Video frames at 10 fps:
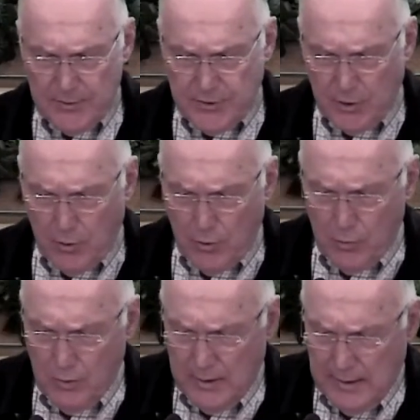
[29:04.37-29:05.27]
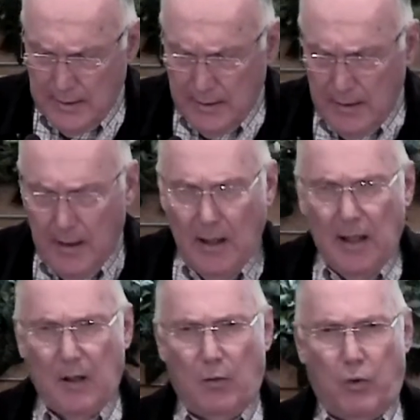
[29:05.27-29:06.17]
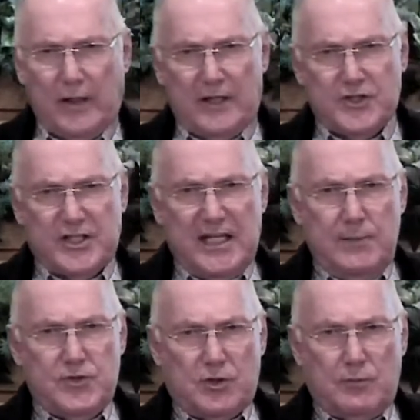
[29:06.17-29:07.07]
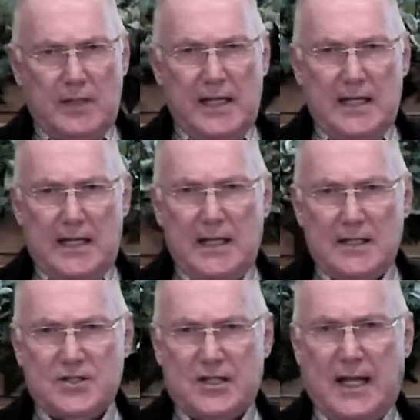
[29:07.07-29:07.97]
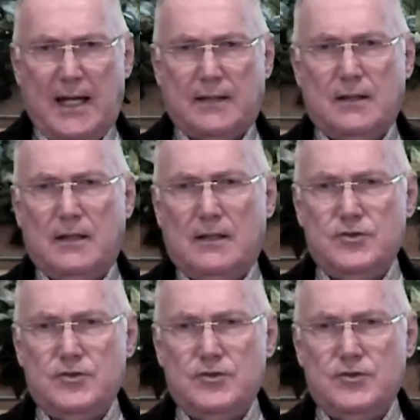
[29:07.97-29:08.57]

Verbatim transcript: So, what it seems to me is that